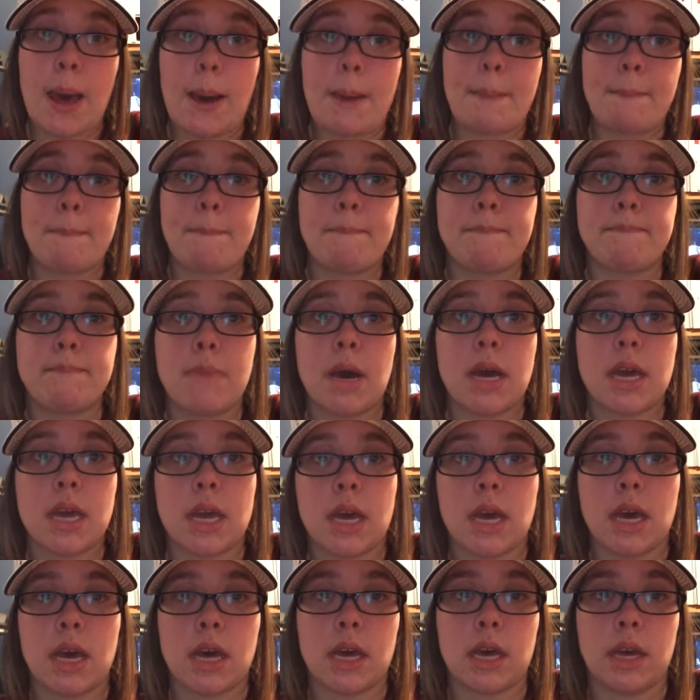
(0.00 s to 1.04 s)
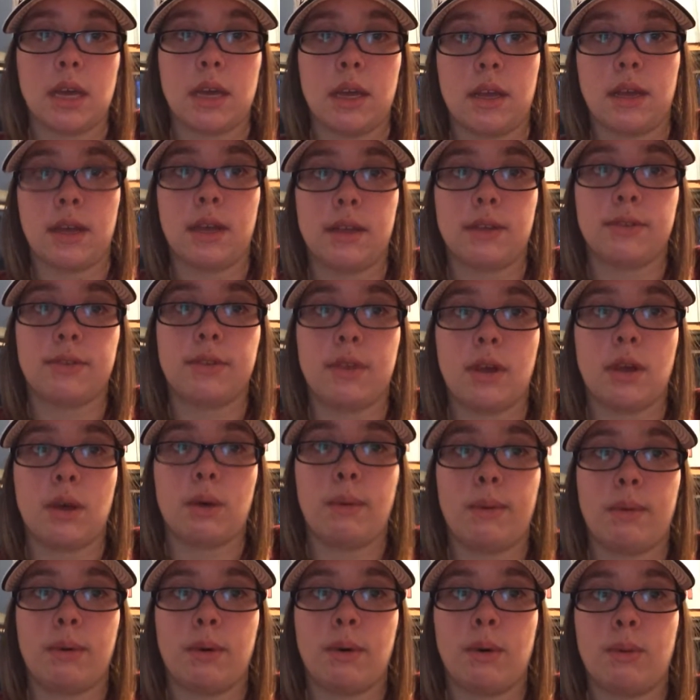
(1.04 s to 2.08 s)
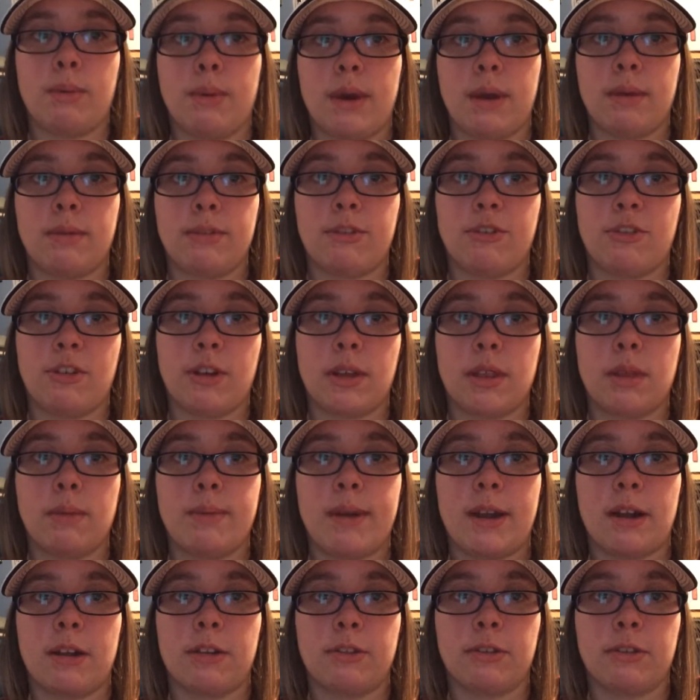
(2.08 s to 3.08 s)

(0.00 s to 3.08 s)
Um, but yeah. So when I was drinking the beer,